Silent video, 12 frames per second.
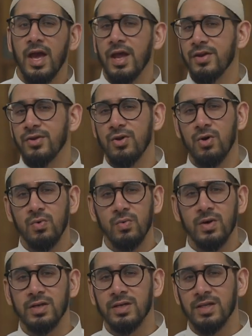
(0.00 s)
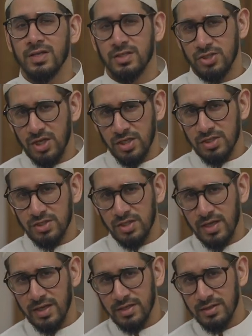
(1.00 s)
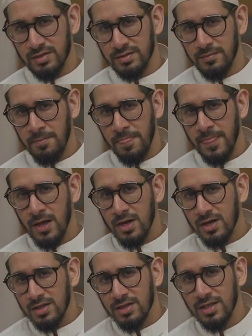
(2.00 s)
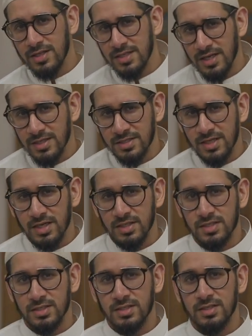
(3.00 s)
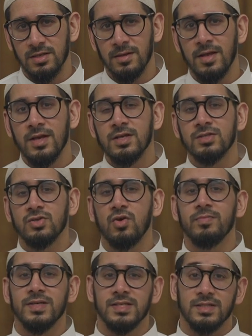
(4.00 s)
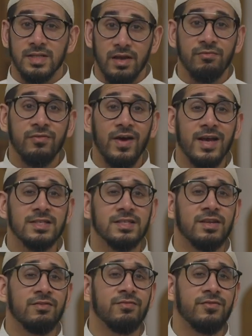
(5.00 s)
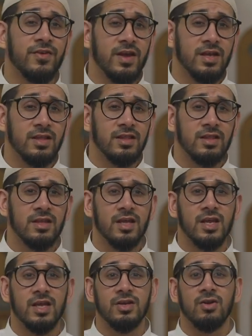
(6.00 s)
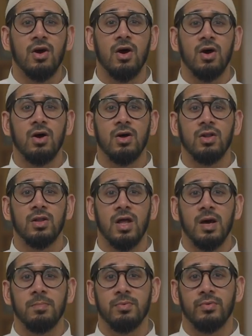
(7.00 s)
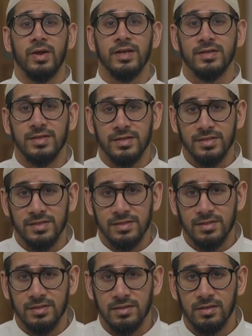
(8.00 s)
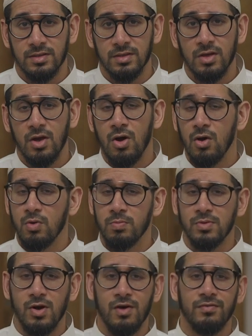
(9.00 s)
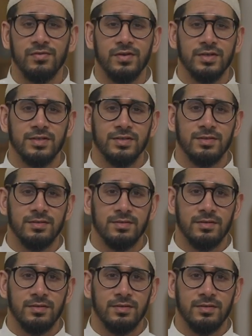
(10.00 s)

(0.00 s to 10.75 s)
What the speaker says: and no one can change that. Allah tells us, so be steadfast in faith in all uprightness, O Prophet.